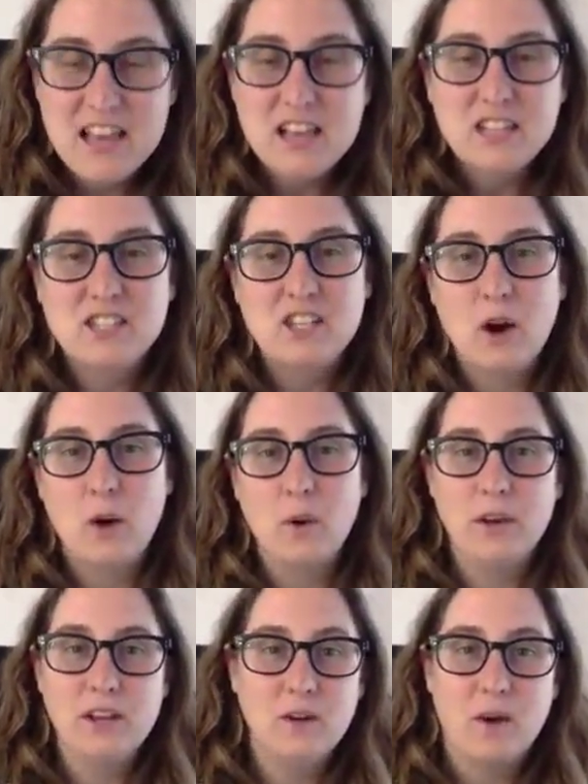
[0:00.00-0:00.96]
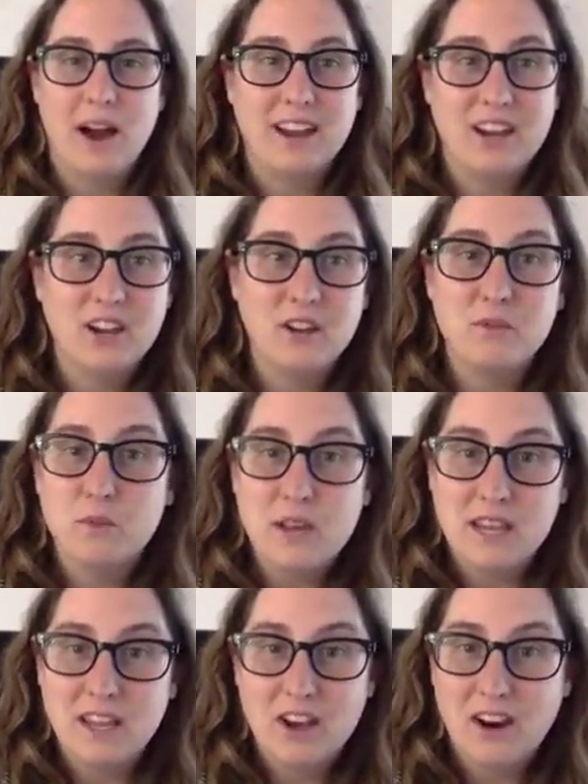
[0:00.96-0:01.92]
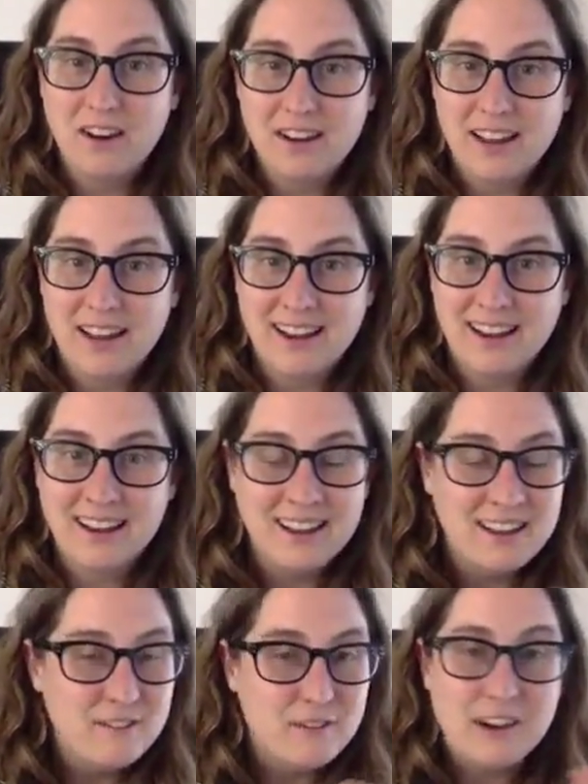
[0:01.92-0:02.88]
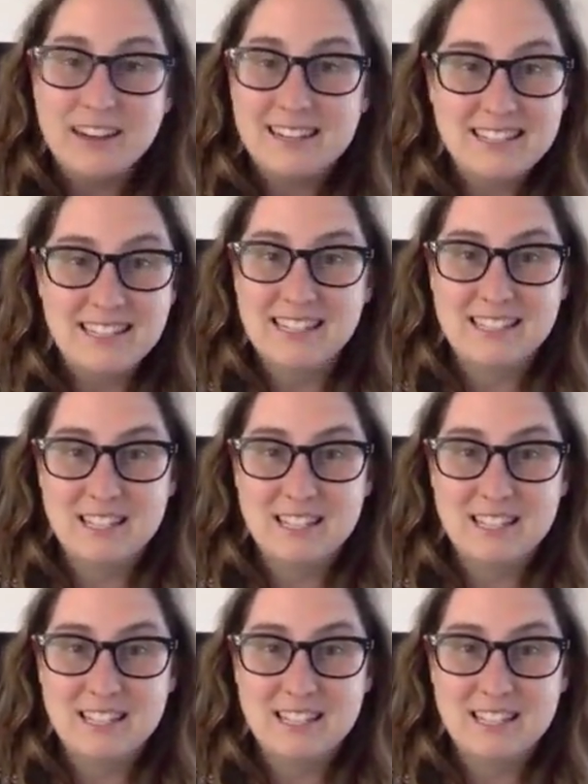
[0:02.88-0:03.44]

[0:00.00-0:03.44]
So, I could weed the garden, for instance,